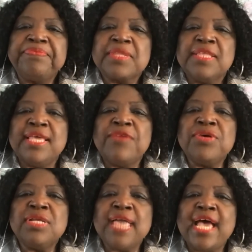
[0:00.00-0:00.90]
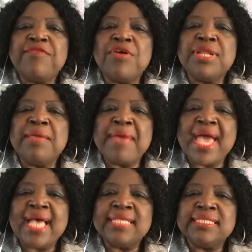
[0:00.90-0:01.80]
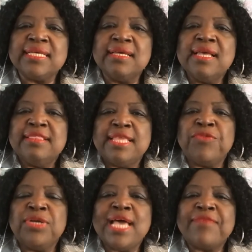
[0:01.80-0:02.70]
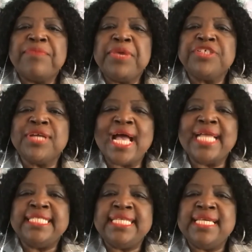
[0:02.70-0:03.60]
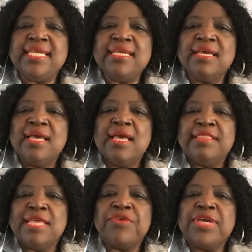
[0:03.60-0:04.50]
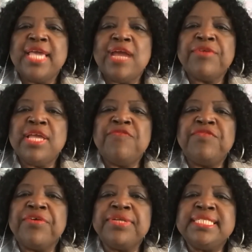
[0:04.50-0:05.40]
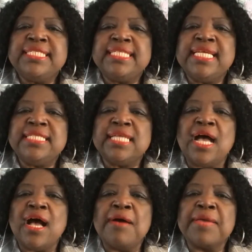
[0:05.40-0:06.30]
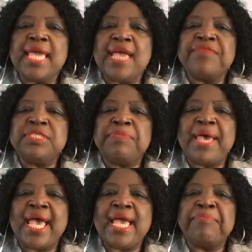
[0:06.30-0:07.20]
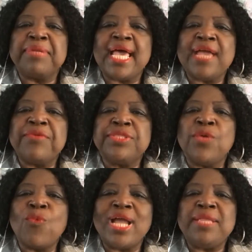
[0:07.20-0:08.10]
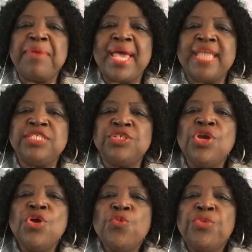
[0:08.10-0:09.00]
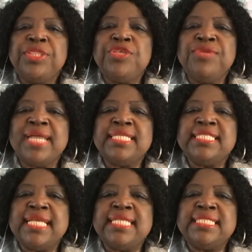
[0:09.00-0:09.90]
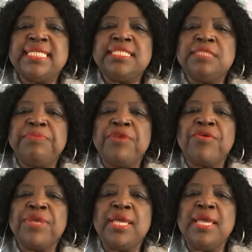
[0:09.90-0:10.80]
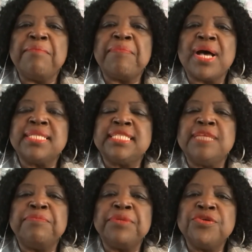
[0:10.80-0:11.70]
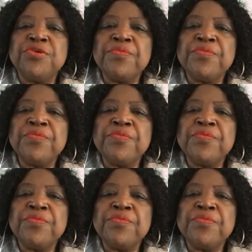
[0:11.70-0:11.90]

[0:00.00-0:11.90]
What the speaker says: They will have on a mask. They will have a picture ID. They will carry a very distinct canvas bag, black with a white patch with United States Census Bureau embossed in blue.